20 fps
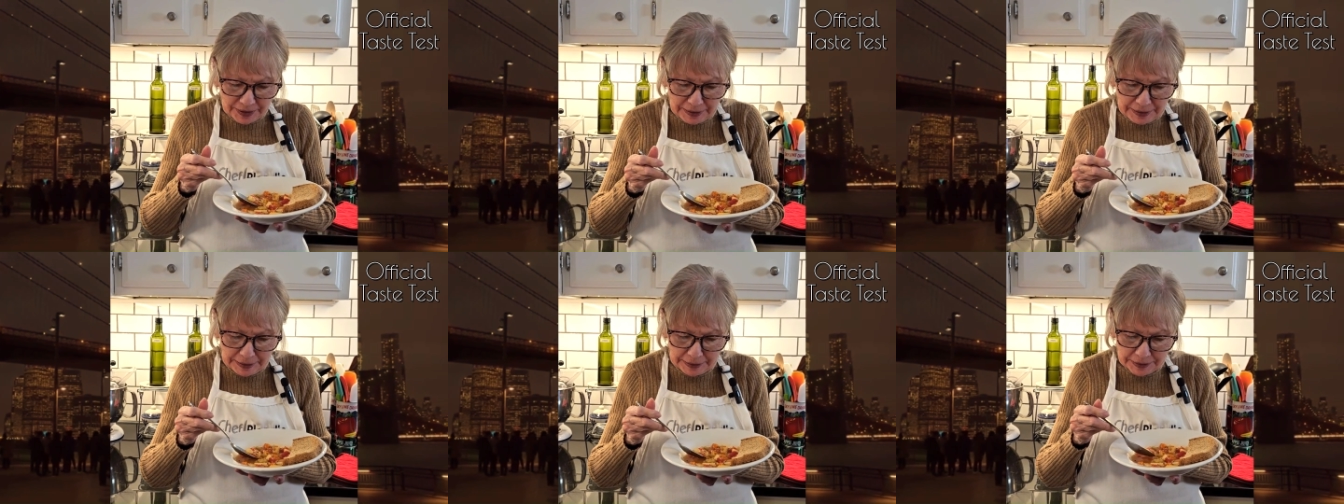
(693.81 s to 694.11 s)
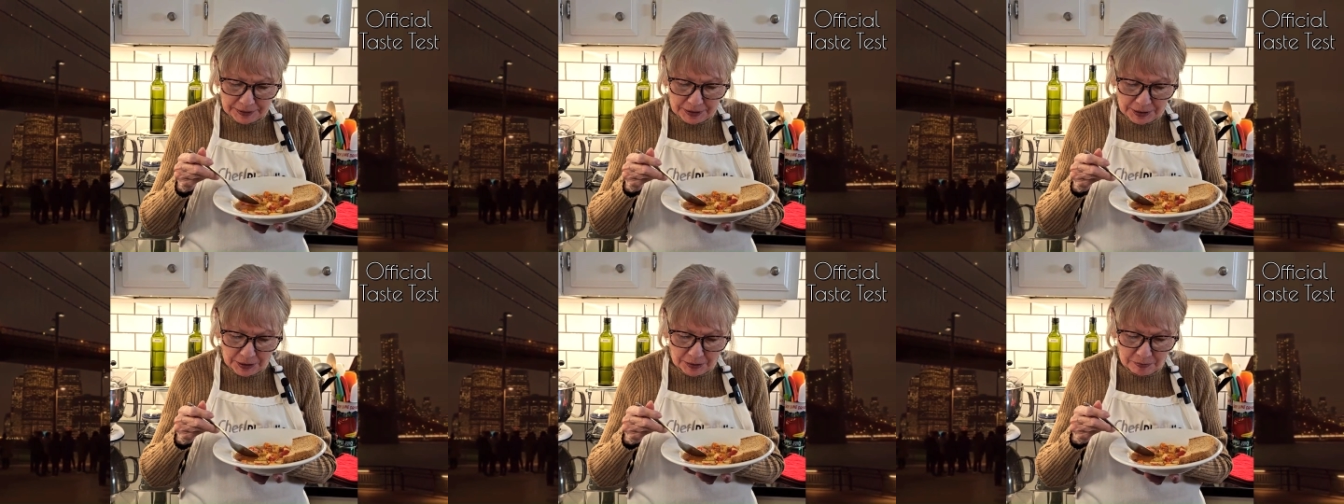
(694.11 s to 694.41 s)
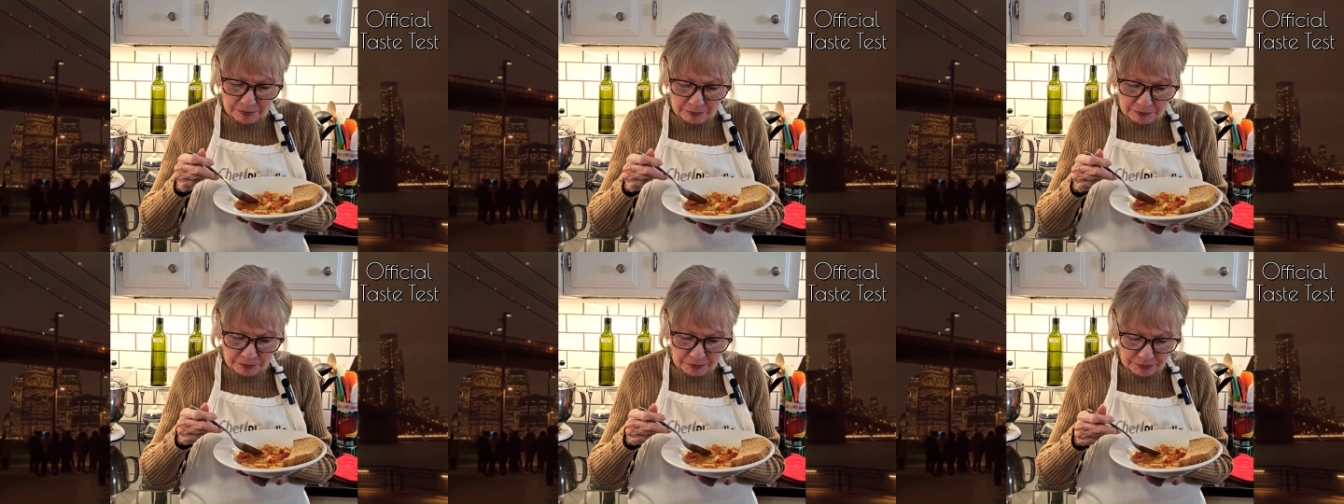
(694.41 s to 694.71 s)
And
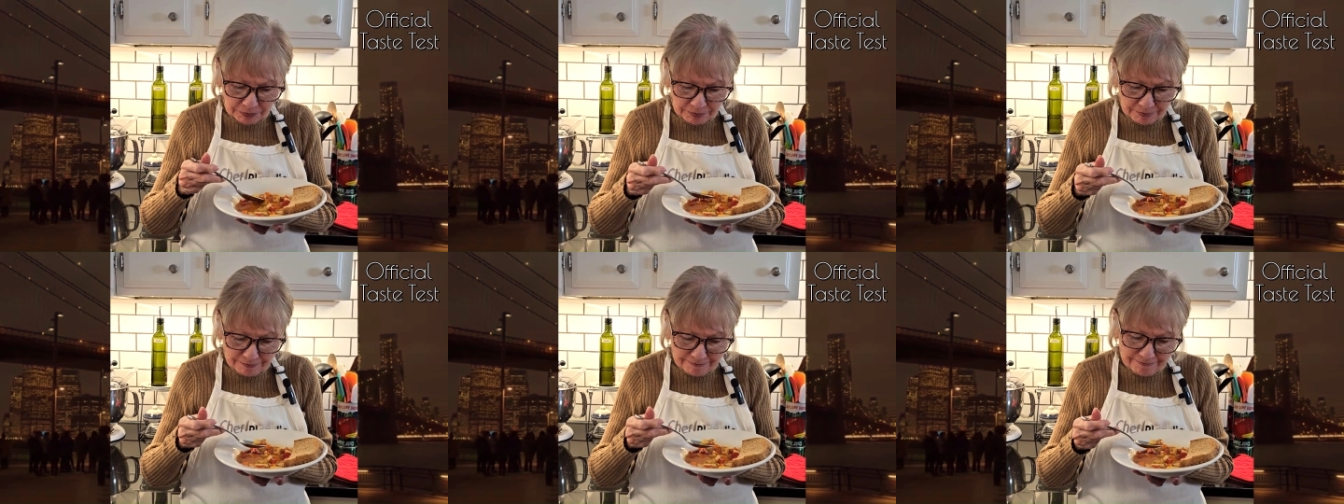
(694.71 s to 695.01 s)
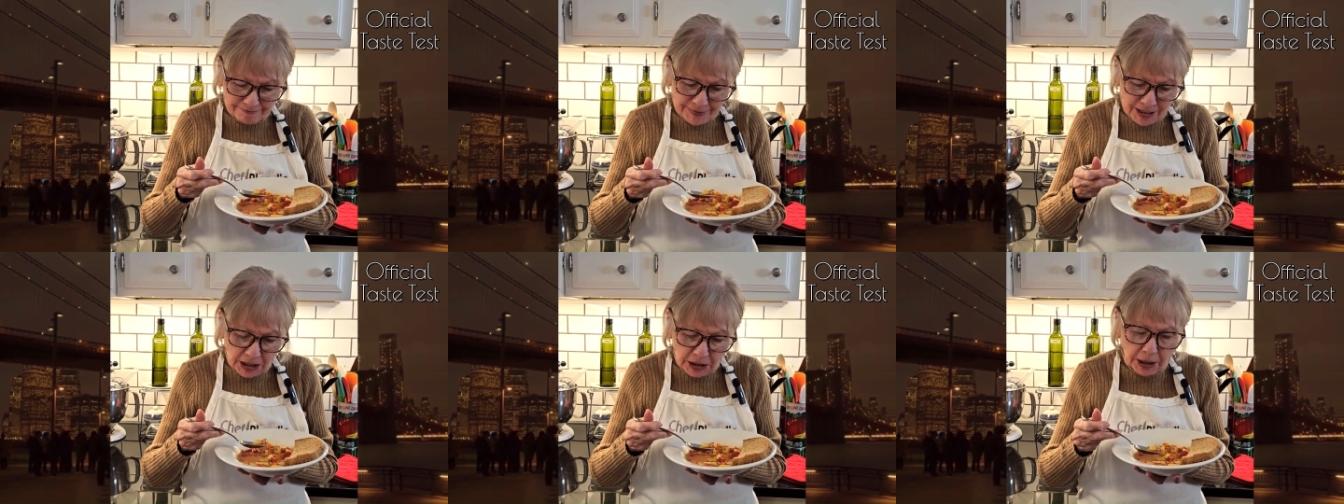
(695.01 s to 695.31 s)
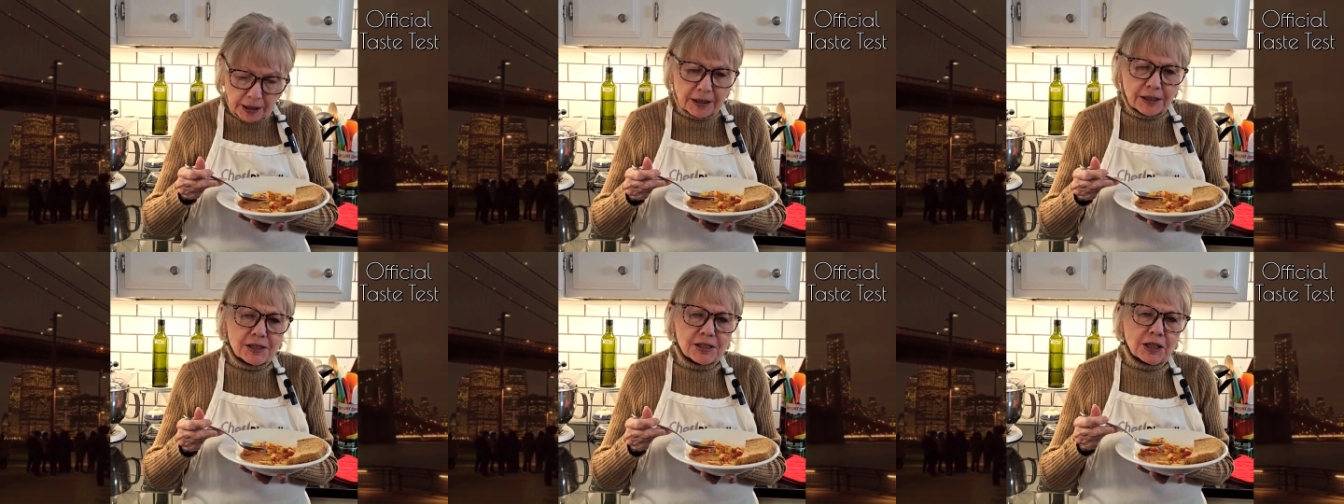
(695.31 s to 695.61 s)

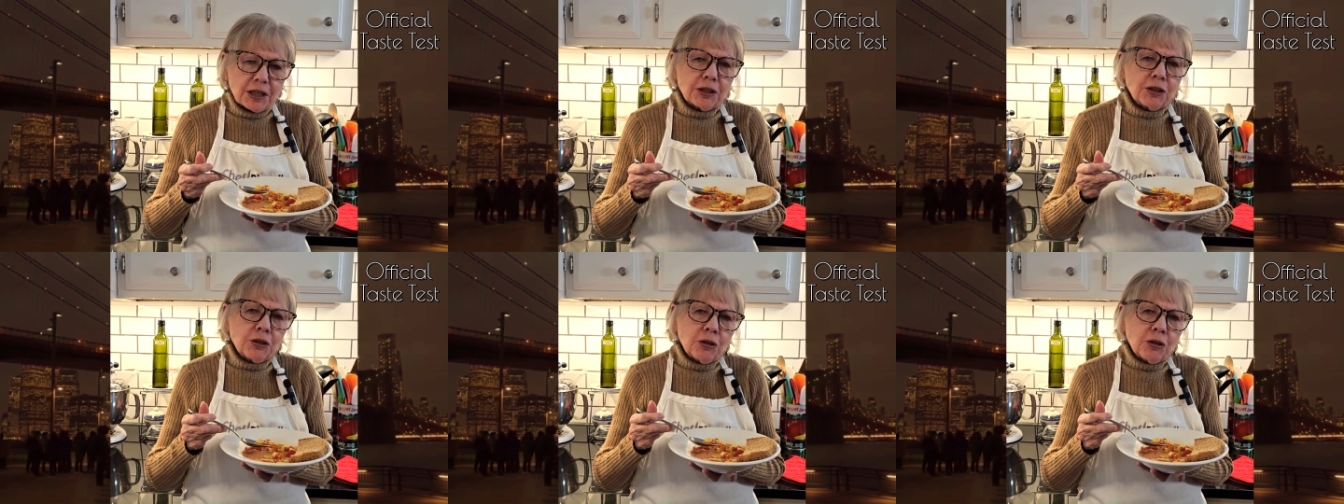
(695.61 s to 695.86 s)
like I say,